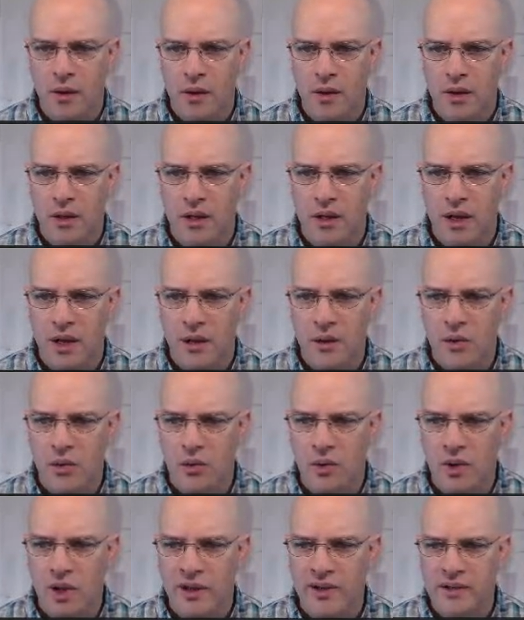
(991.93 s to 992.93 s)
yellow
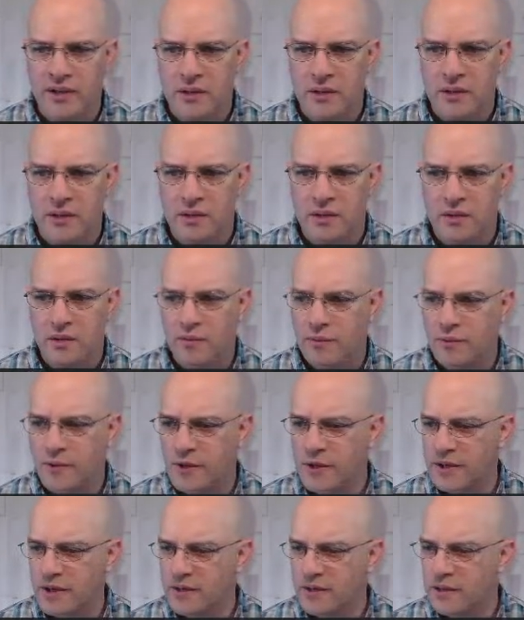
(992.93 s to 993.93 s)
license
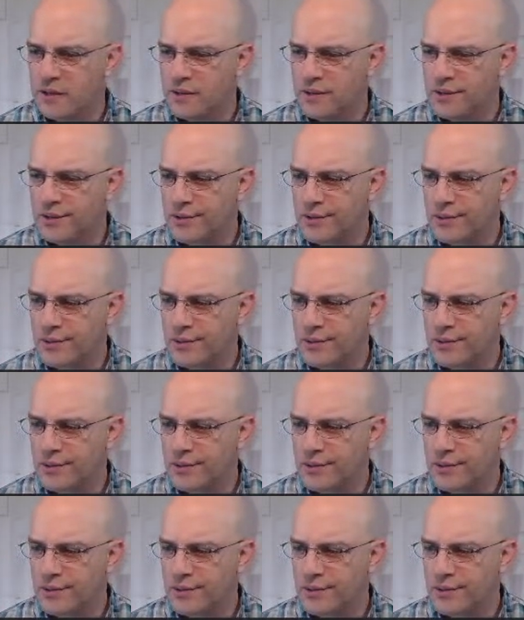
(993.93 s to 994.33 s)
plate.